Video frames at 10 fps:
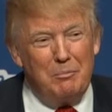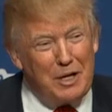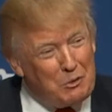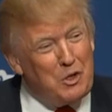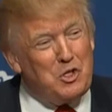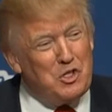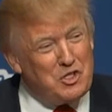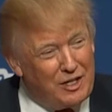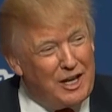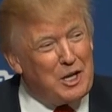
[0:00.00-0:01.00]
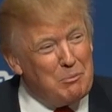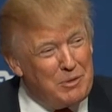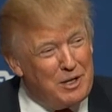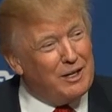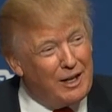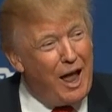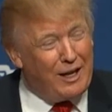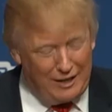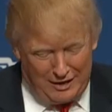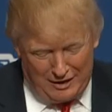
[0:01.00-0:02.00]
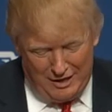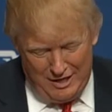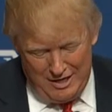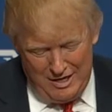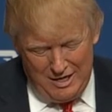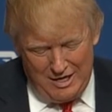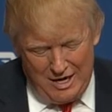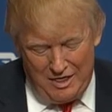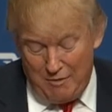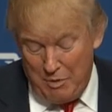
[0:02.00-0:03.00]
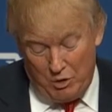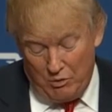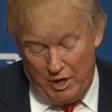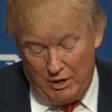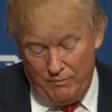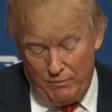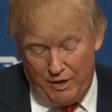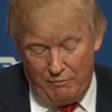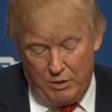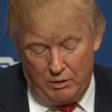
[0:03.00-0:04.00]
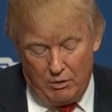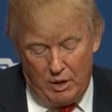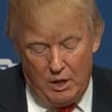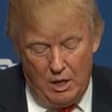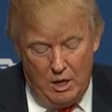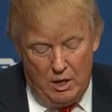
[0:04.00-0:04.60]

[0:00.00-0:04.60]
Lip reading: My Christians are liking me a lot lately, and they've been great. They've been great.